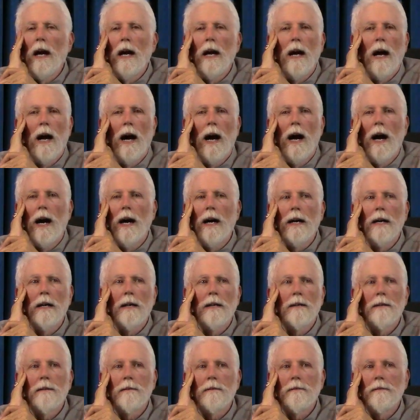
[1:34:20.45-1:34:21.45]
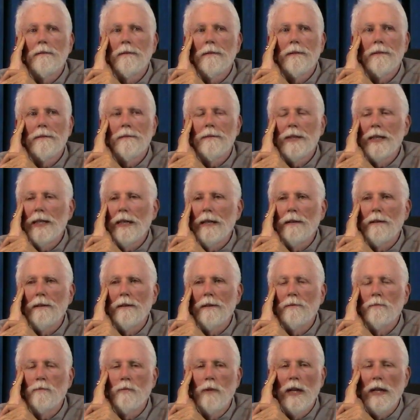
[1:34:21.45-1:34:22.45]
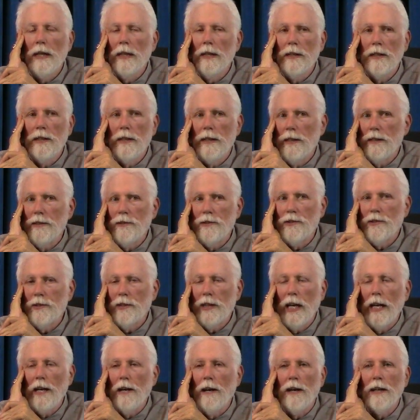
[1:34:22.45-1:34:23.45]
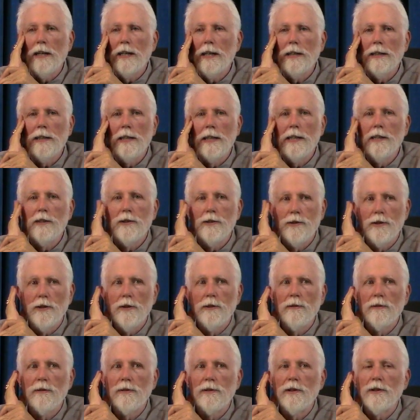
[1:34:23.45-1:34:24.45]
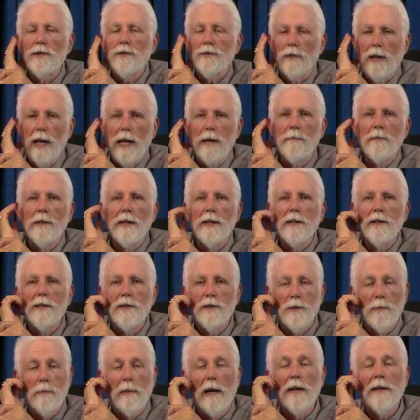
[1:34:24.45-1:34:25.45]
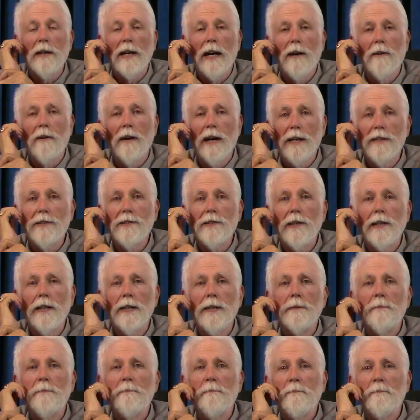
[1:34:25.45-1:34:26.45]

Well, as chaotically as you described it is about how I see it.